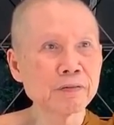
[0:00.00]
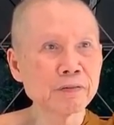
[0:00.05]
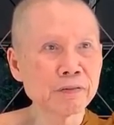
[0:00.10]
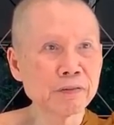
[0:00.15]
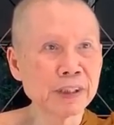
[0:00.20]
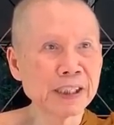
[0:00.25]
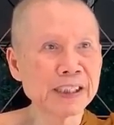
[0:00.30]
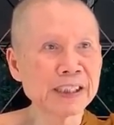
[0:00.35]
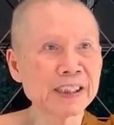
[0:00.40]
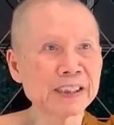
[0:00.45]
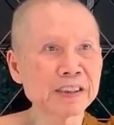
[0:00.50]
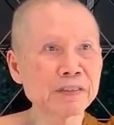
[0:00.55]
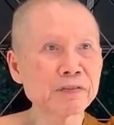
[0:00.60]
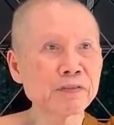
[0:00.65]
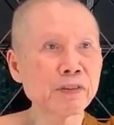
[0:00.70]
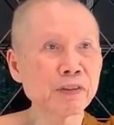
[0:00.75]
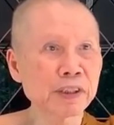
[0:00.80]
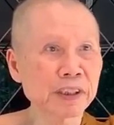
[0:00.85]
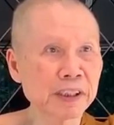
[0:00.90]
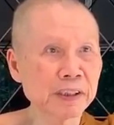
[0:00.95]
One is
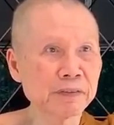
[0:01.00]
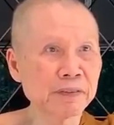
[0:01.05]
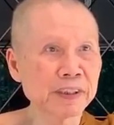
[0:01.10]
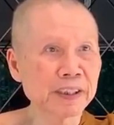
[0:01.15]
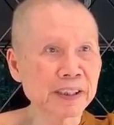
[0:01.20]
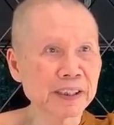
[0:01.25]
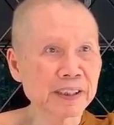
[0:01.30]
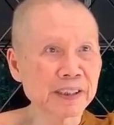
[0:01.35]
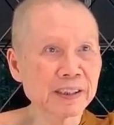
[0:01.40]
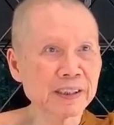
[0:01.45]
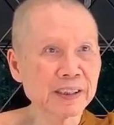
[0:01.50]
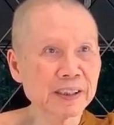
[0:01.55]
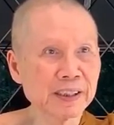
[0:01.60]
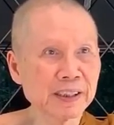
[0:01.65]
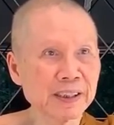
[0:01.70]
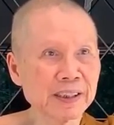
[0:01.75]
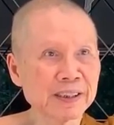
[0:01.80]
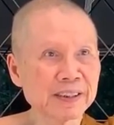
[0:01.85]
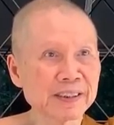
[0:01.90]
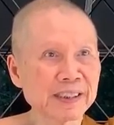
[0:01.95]
forgiving.
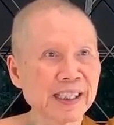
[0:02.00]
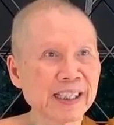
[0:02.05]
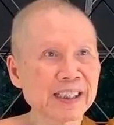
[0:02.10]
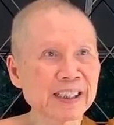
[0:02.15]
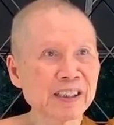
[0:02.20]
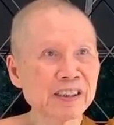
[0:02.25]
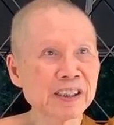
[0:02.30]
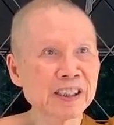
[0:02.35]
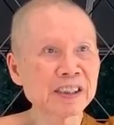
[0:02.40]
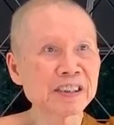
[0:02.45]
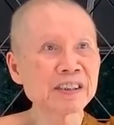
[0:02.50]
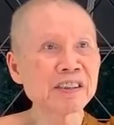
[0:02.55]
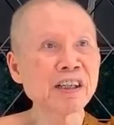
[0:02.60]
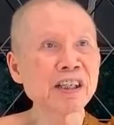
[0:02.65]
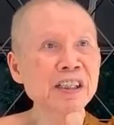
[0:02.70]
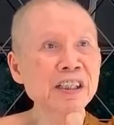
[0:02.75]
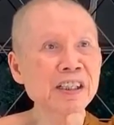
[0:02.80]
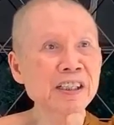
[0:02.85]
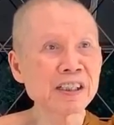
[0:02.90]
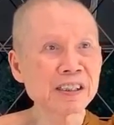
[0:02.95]
Second is
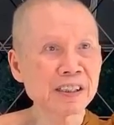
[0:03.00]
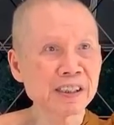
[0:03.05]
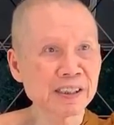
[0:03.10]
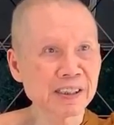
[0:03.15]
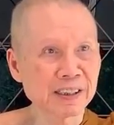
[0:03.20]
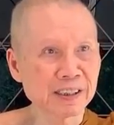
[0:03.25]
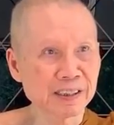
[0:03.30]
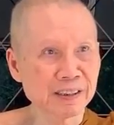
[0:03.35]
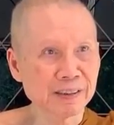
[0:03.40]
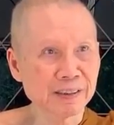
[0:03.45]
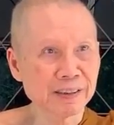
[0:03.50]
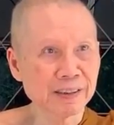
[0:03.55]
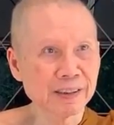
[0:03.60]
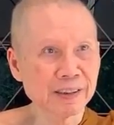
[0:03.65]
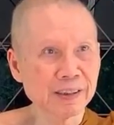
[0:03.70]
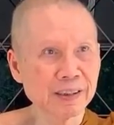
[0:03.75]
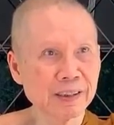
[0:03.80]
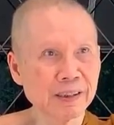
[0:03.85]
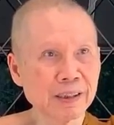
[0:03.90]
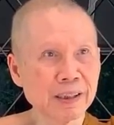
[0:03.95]
not hurting
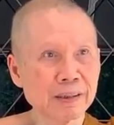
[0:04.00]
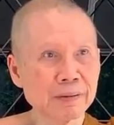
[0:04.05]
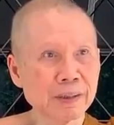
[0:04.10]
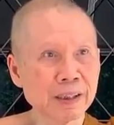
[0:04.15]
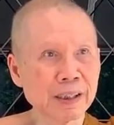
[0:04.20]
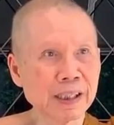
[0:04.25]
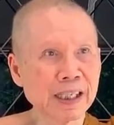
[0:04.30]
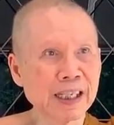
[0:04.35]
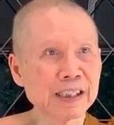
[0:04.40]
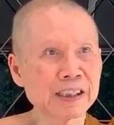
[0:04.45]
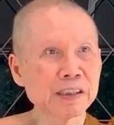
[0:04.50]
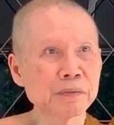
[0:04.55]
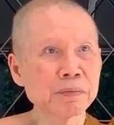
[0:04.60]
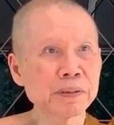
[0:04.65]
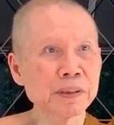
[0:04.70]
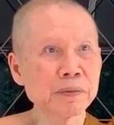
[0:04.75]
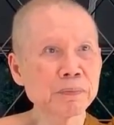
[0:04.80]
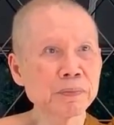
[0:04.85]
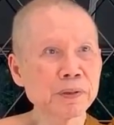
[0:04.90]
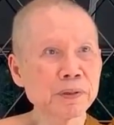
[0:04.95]
other
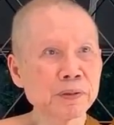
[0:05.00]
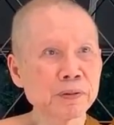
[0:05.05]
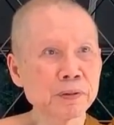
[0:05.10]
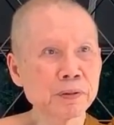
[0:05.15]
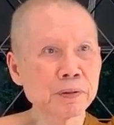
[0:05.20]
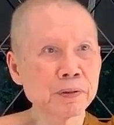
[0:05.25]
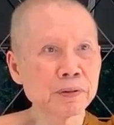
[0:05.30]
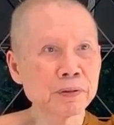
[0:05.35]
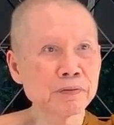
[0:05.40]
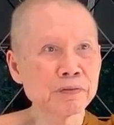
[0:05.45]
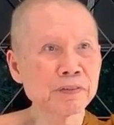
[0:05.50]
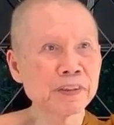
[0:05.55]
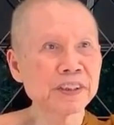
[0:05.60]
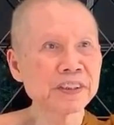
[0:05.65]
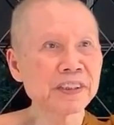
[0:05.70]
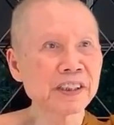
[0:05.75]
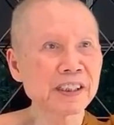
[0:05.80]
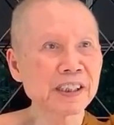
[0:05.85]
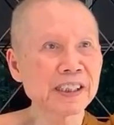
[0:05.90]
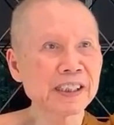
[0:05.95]
people
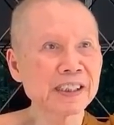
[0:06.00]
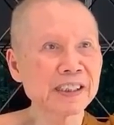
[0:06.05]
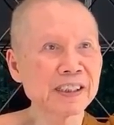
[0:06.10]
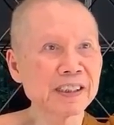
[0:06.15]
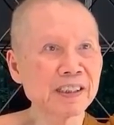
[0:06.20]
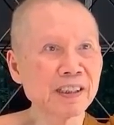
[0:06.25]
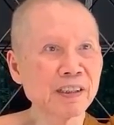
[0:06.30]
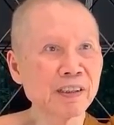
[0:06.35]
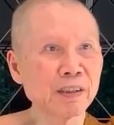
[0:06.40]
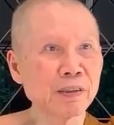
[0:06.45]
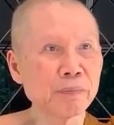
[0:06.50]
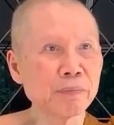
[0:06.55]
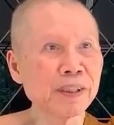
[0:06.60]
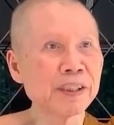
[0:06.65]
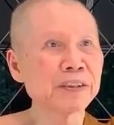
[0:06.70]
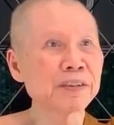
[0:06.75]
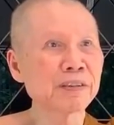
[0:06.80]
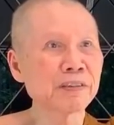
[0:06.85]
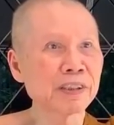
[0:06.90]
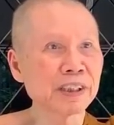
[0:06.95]
physically or
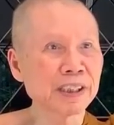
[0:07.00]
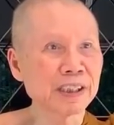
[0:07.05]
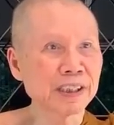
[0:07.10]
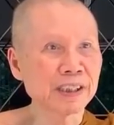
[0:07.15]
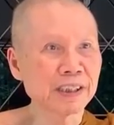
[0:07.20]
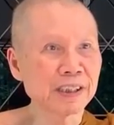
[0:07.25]
mentally.